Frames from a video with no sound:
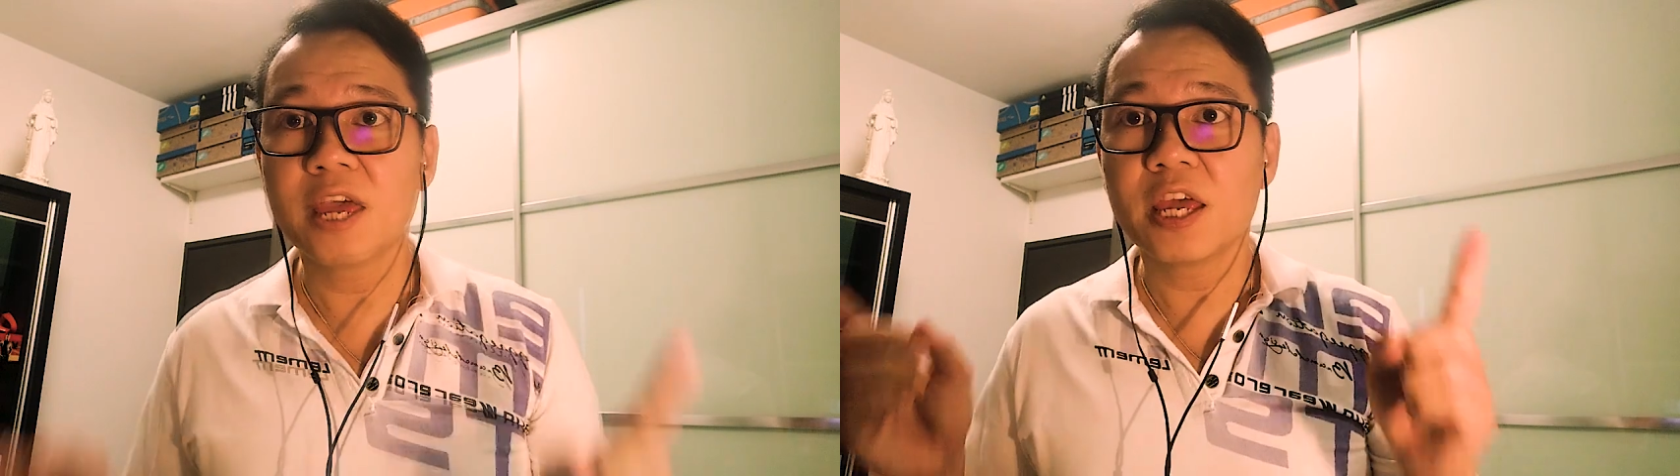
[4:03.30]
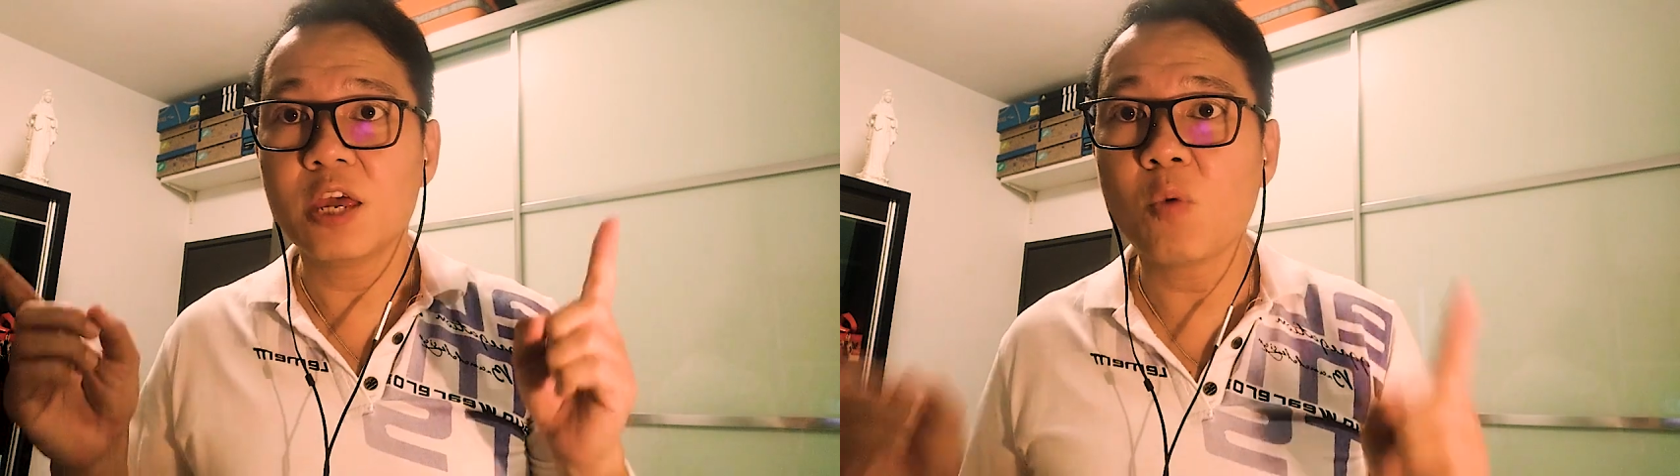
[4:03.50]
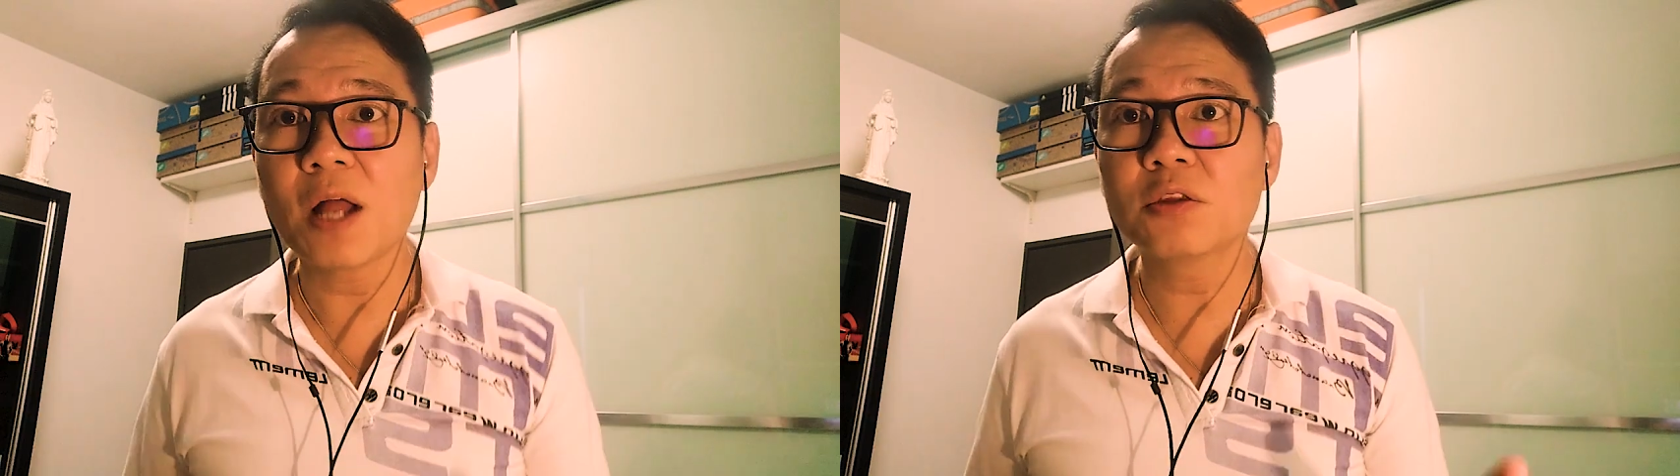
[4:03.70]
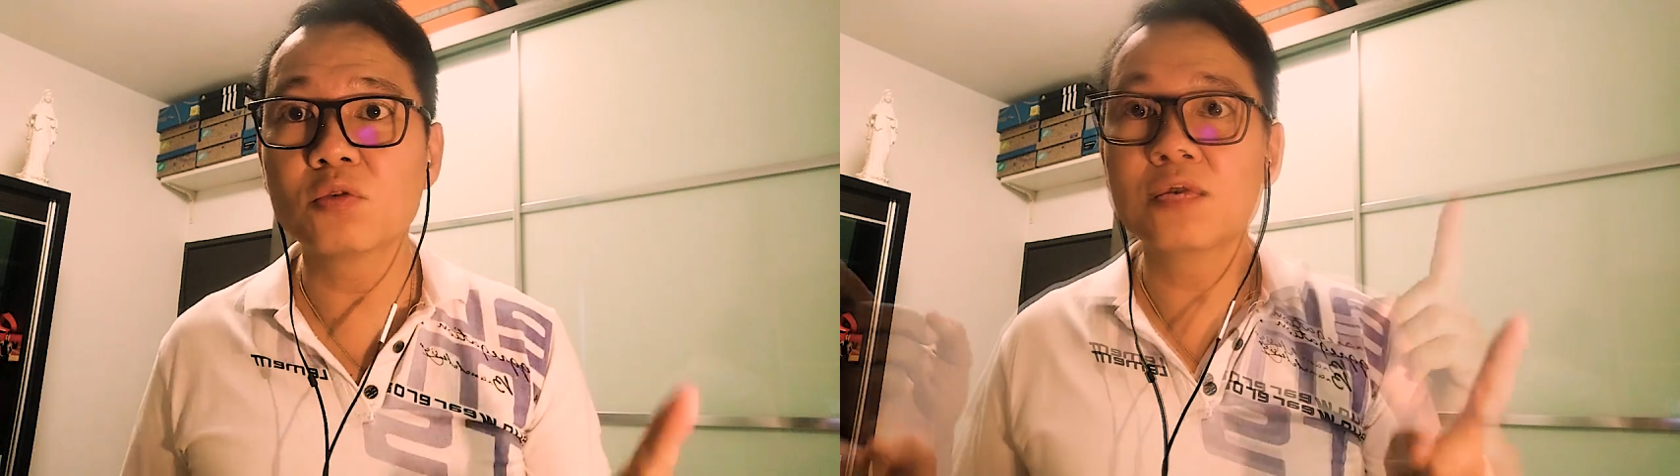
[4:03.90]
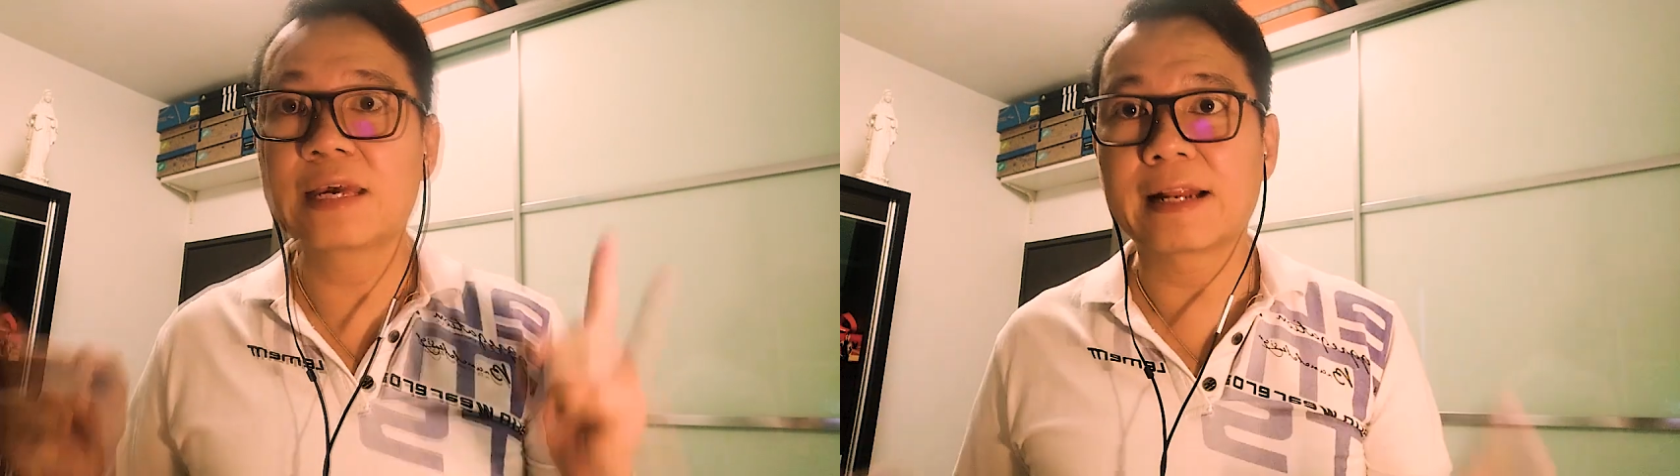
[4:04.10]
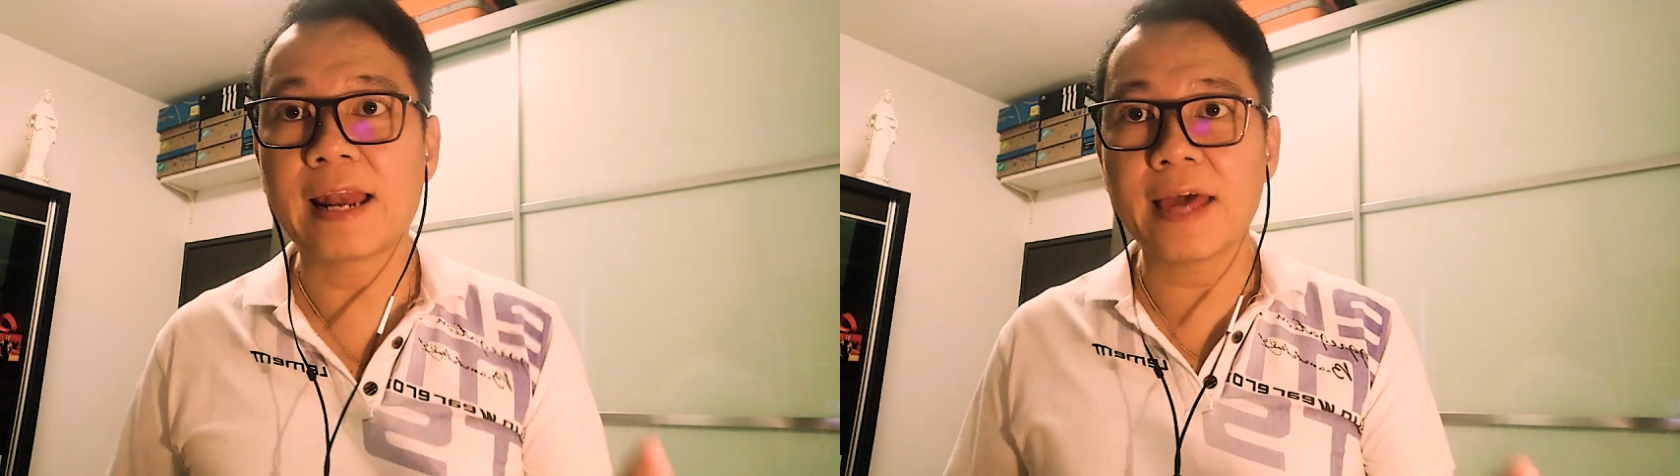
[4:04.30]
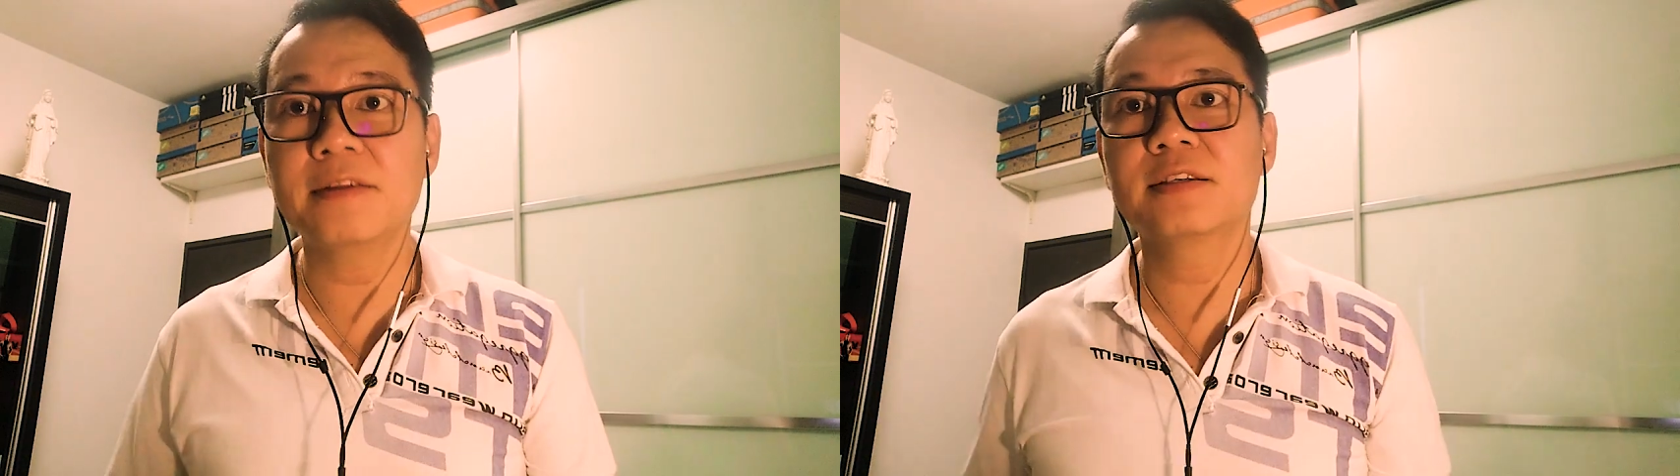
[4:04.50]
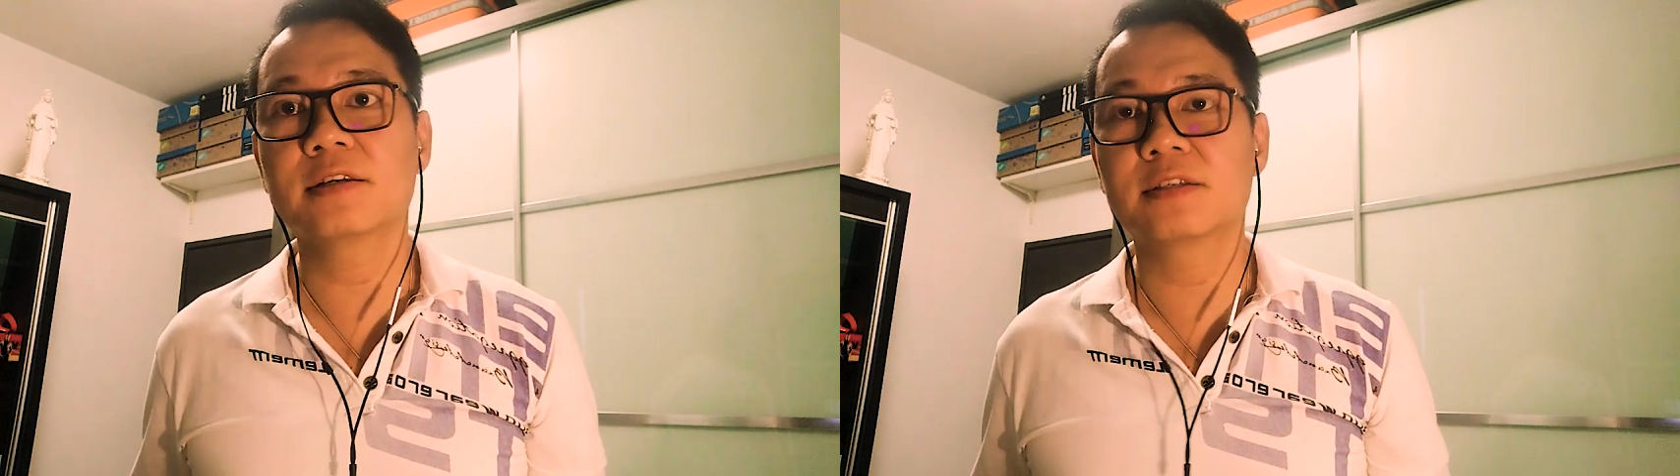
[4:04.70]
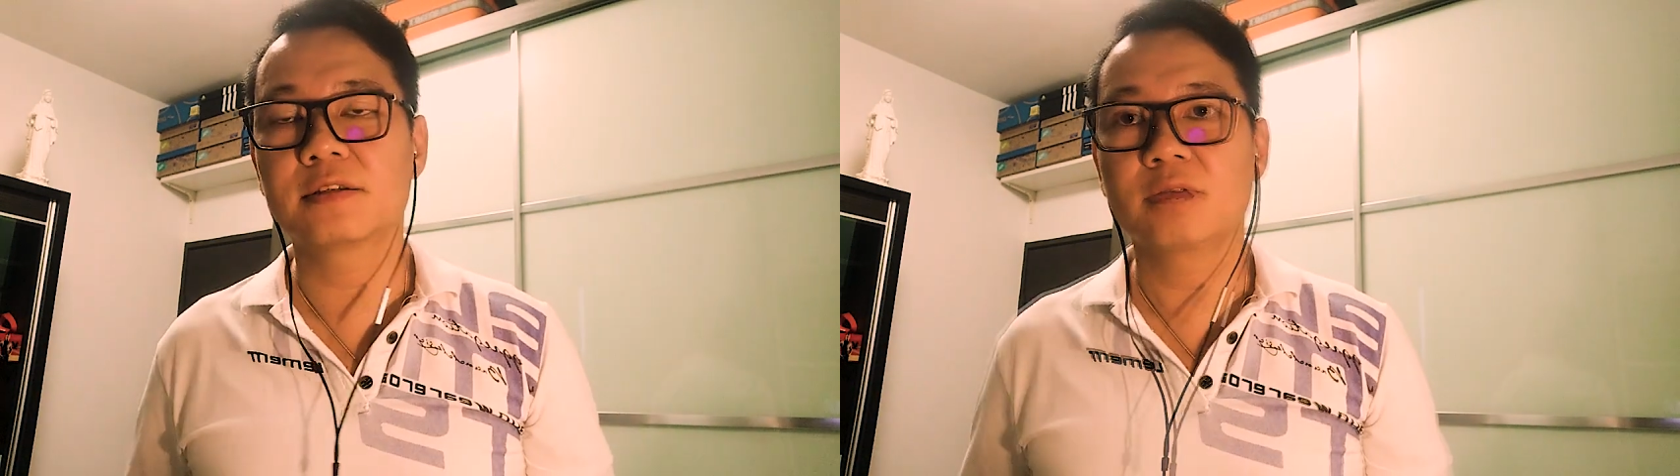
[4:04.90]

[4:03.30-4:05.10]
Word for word: He want to cleanse us